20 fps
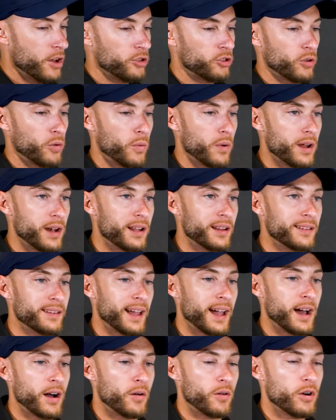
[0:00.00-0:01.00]
So when in
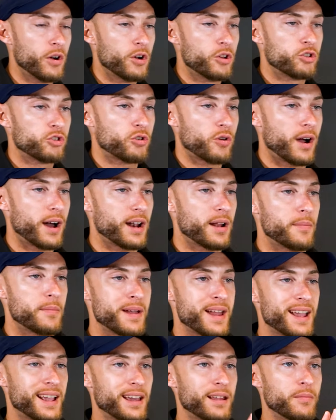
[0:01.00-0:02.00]
doubt, try to
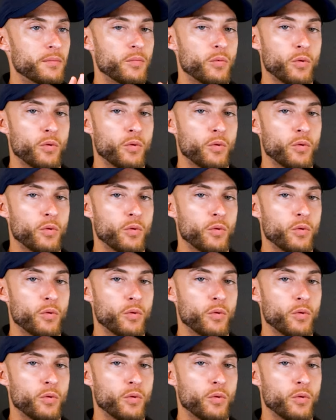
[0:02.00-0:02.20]
make it